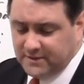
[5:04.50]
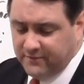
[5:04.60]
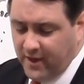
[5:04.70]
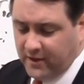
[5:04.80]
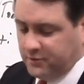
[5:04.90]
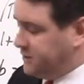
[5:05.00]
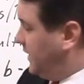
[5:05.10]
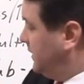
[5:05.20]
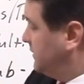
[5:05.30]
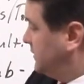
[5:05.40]
that's the value
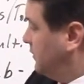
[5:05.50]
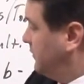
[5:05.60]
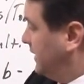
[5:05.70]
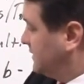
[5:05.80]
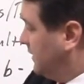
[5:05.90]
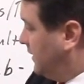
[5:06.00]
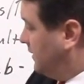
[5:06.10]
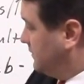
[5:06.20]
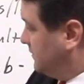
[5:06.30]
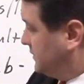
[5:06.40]
chain. So that's
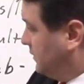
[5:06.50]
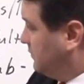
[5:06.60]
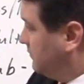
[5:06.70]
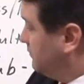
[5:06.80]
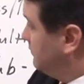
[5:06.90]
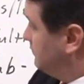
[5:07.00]
uh, so